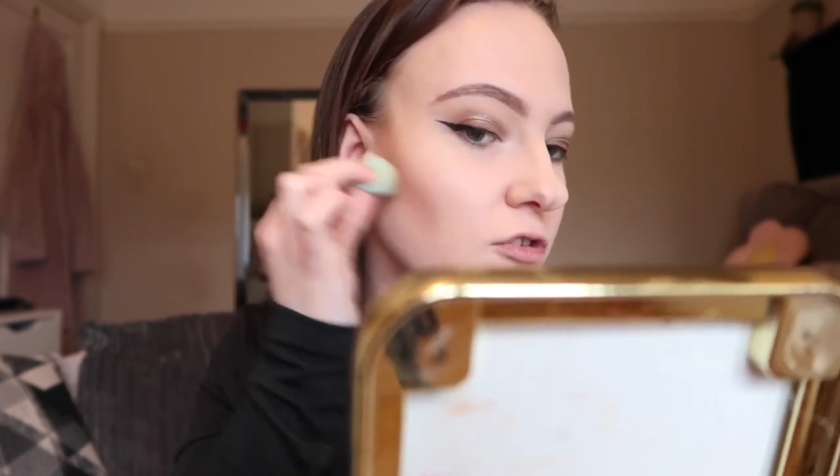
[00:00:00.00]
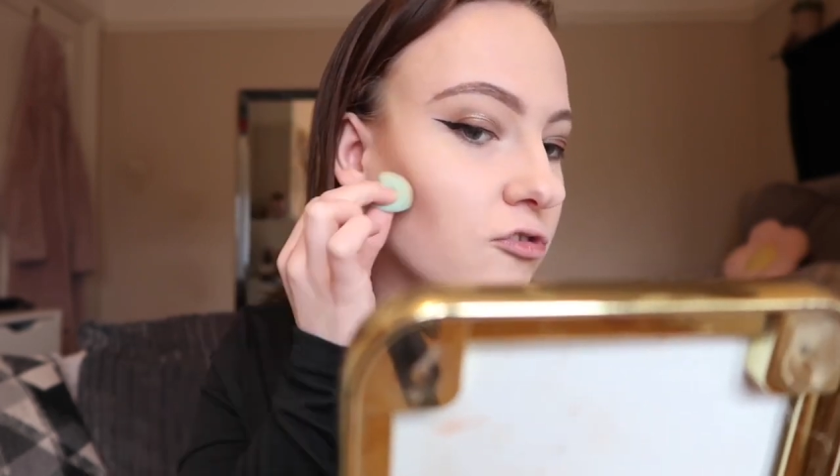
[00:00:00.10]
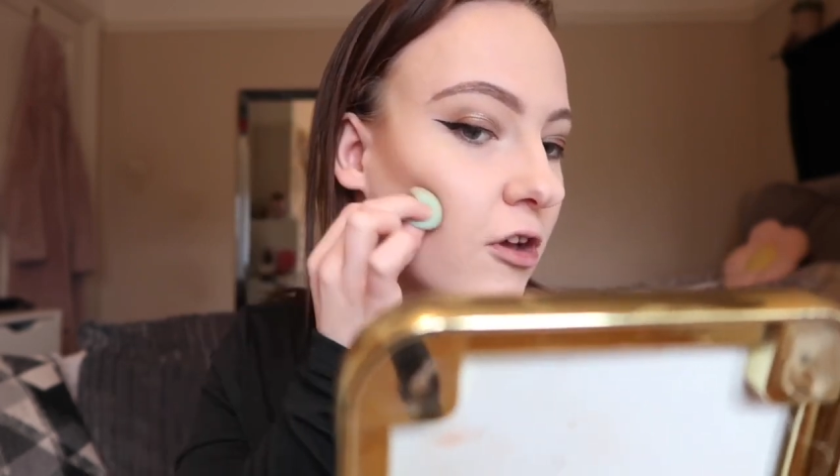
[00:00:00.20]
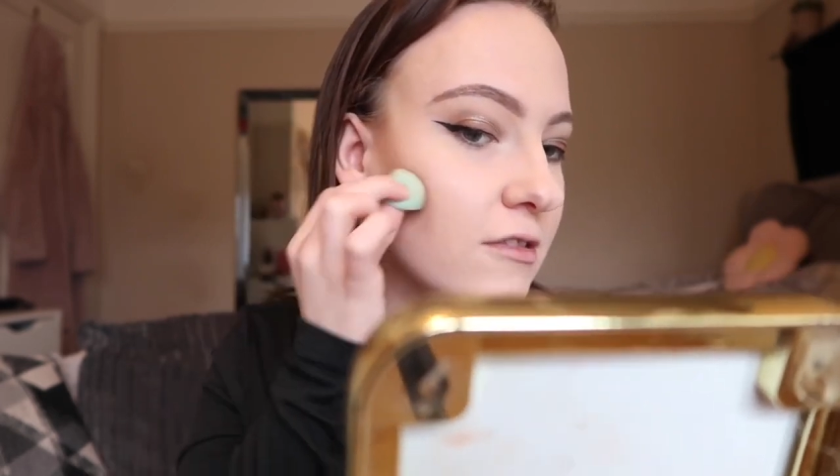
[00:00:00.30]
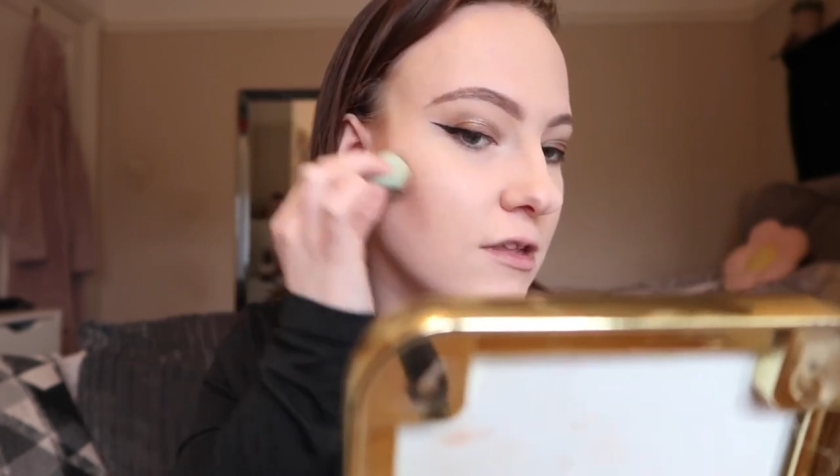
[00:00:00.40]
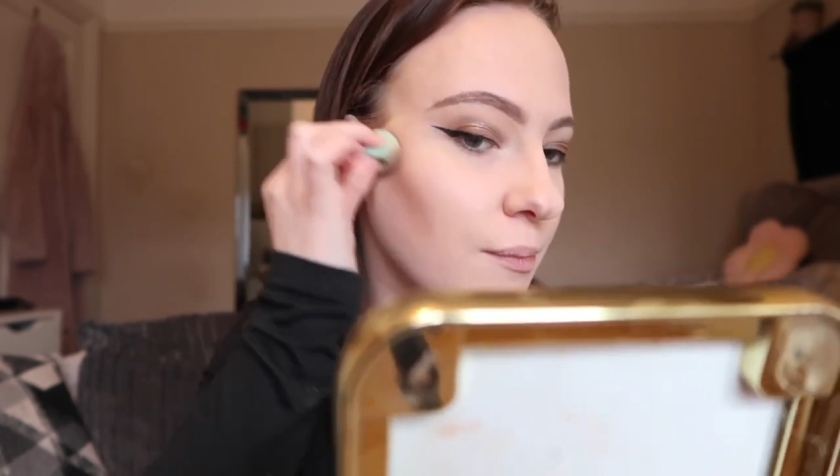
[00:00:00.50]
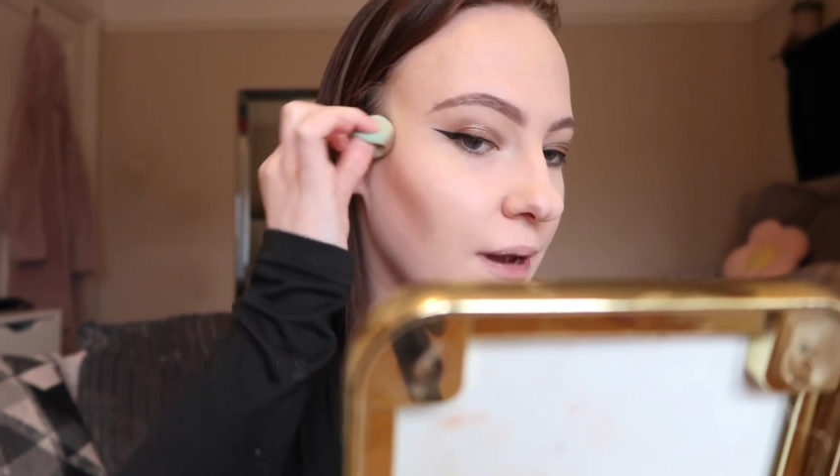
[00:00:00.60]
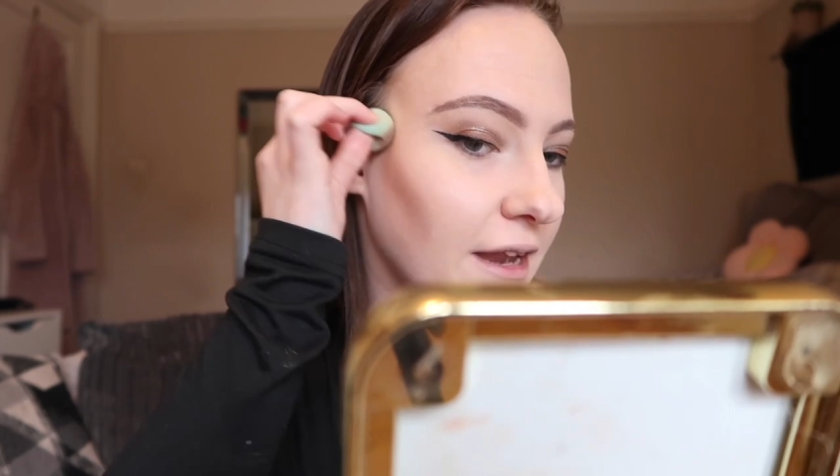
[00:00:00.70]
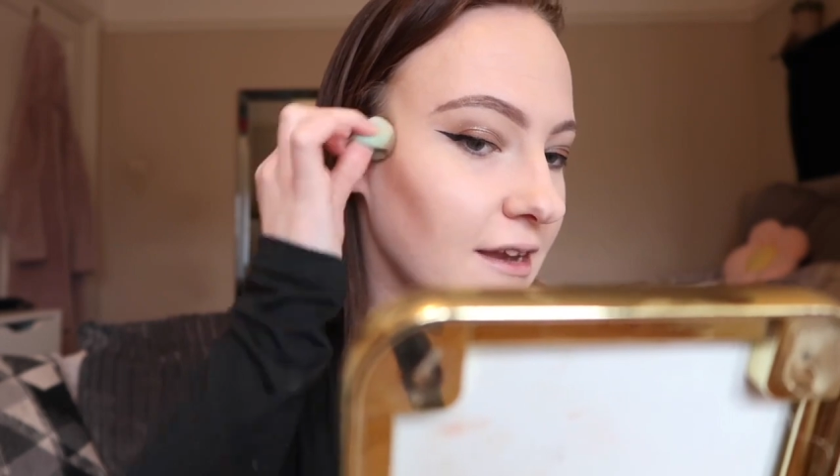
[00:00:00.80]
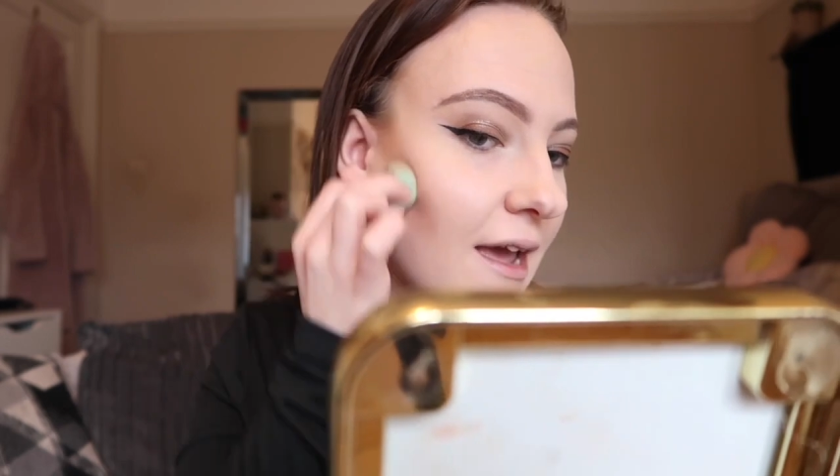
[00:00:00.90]
just to
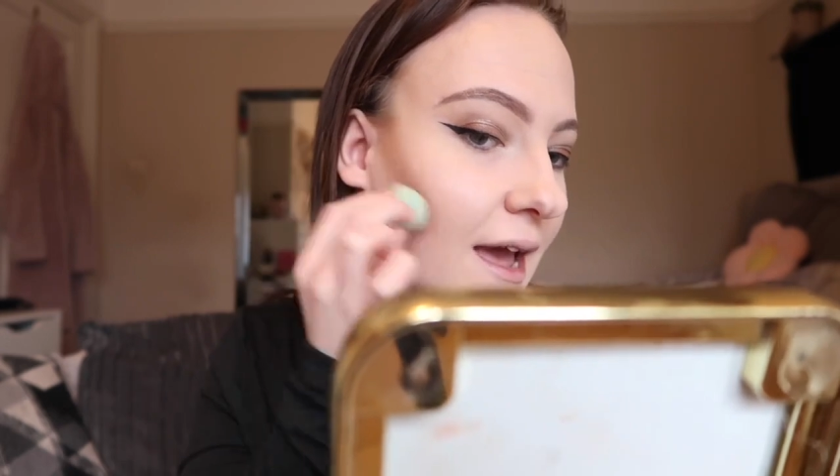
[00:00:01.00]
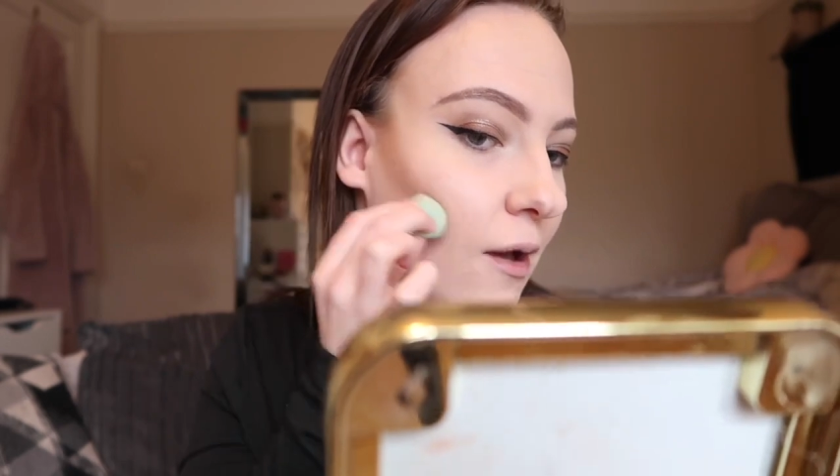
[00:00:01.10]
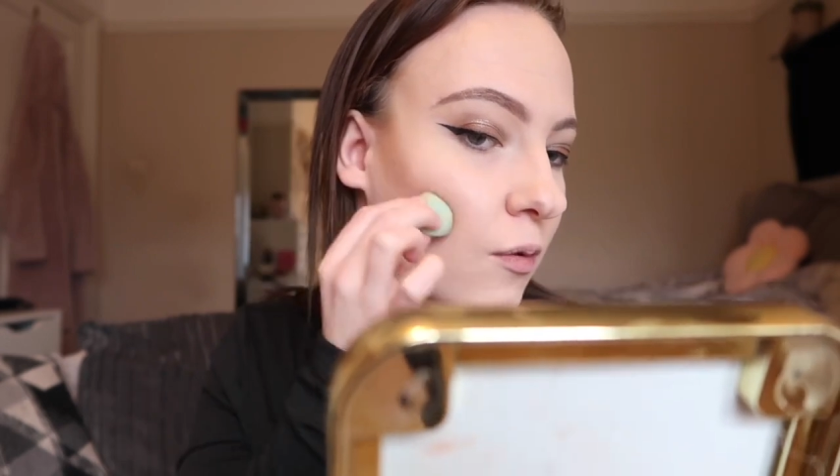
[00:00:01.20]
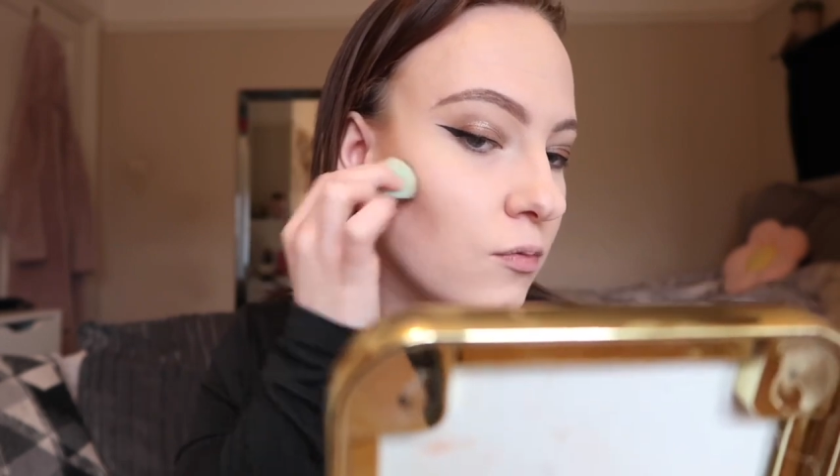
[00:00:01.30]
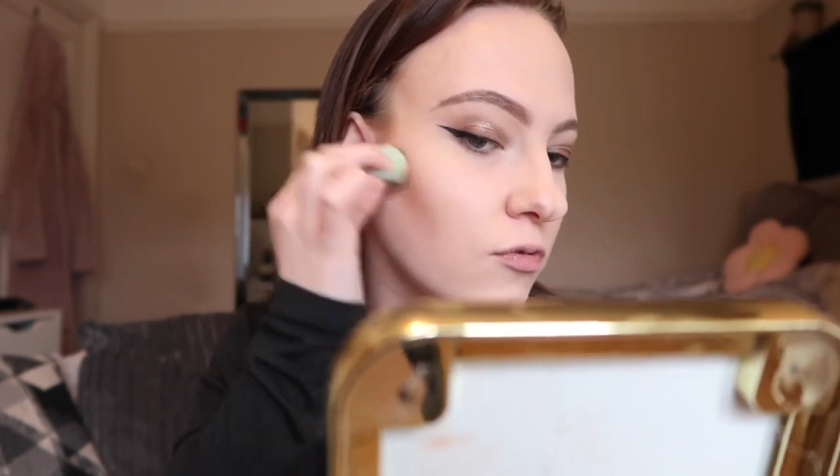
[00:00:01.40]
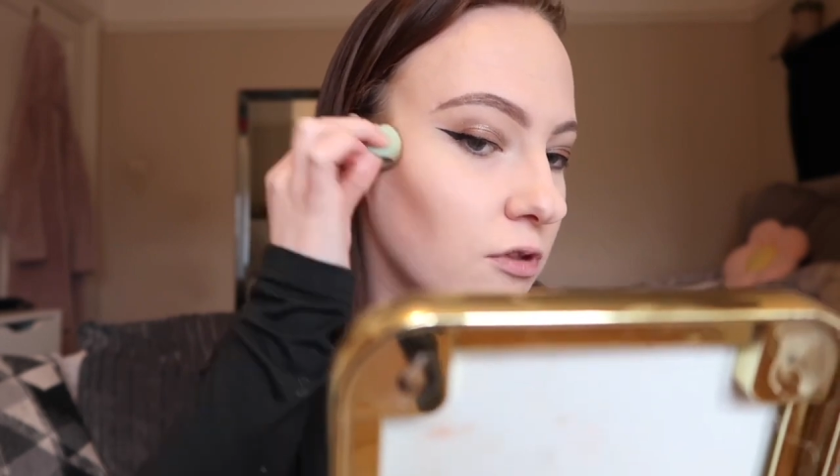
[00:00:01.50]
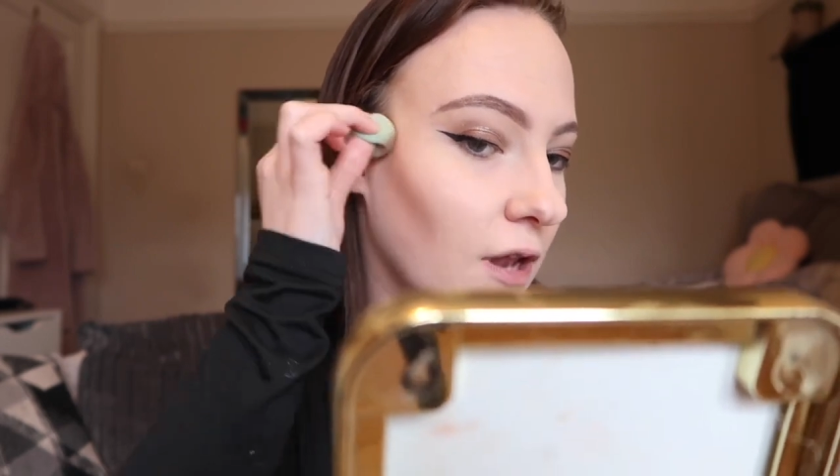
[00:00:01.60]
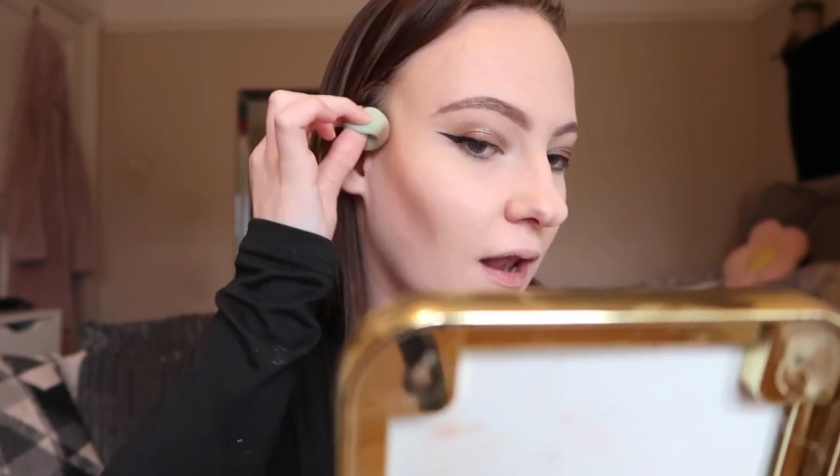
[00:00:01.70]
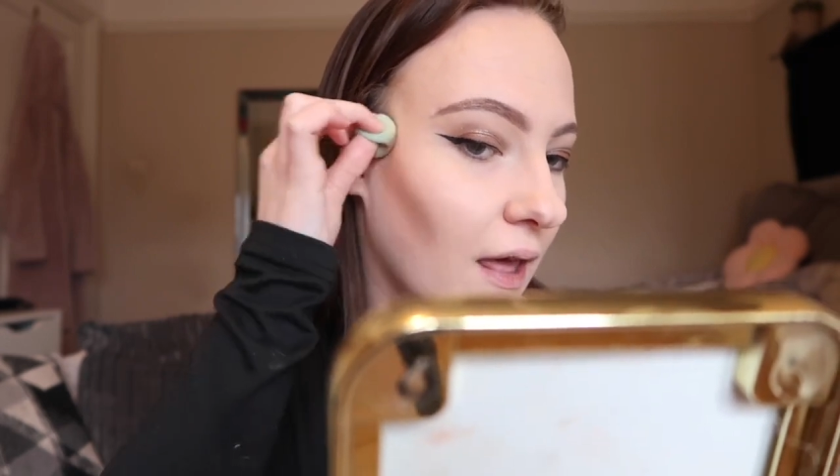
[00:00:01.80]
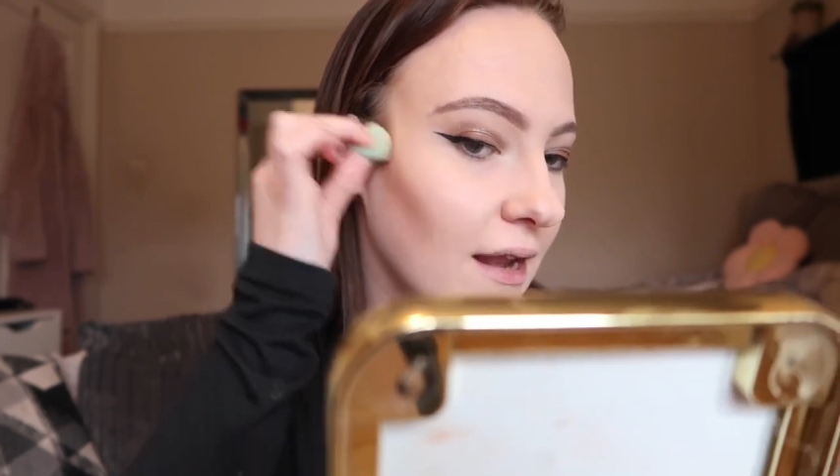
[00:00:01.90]
blend it out
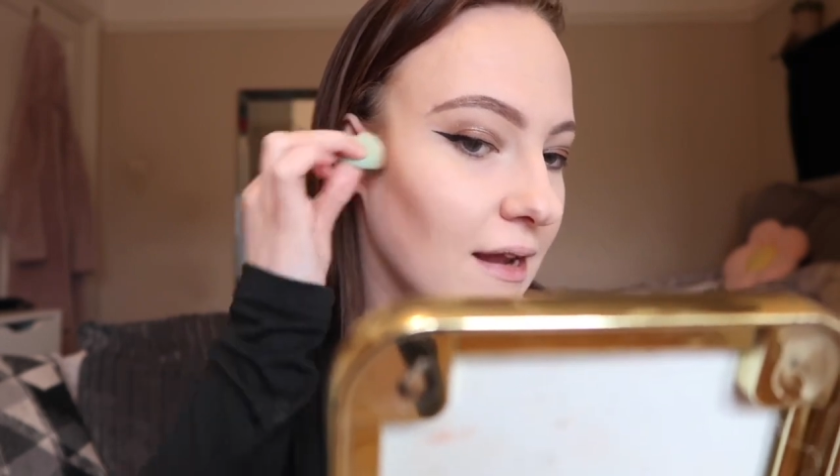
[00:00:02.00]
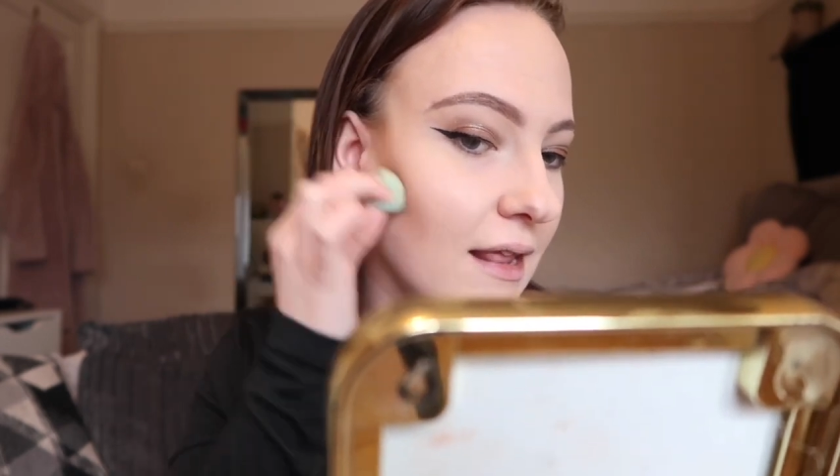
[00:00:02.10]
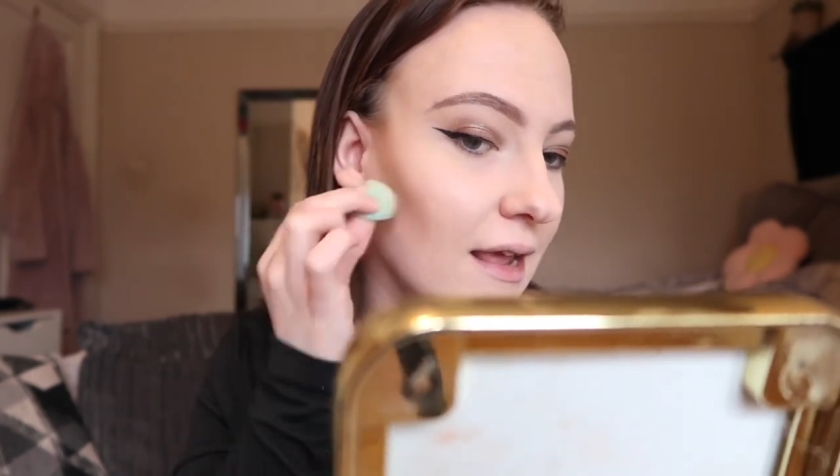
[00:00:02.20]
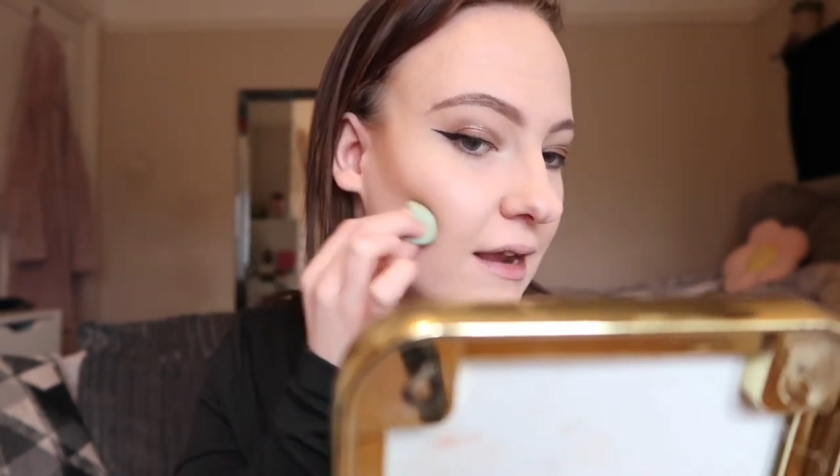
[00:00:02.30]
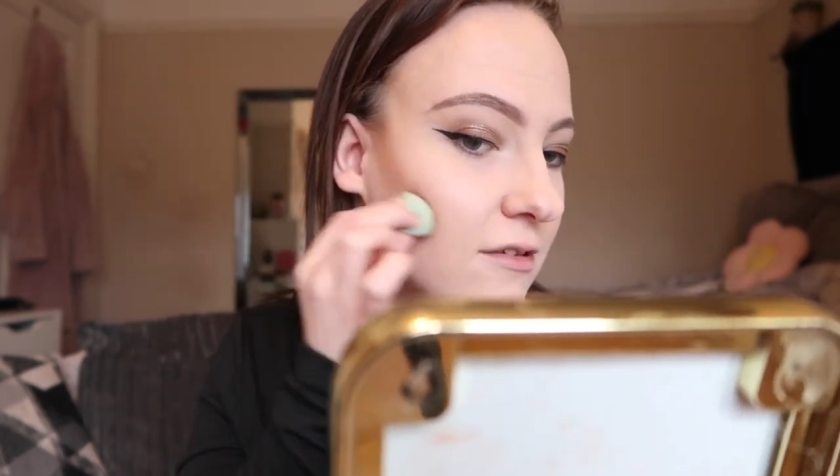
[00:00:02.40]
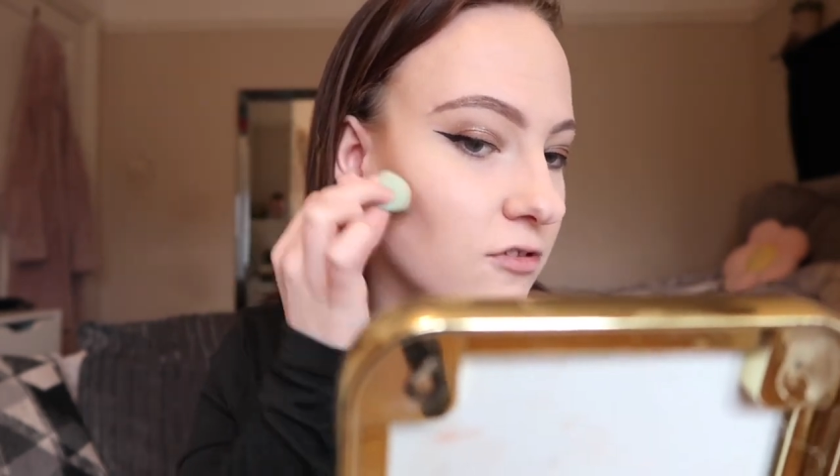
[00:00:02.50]
slightly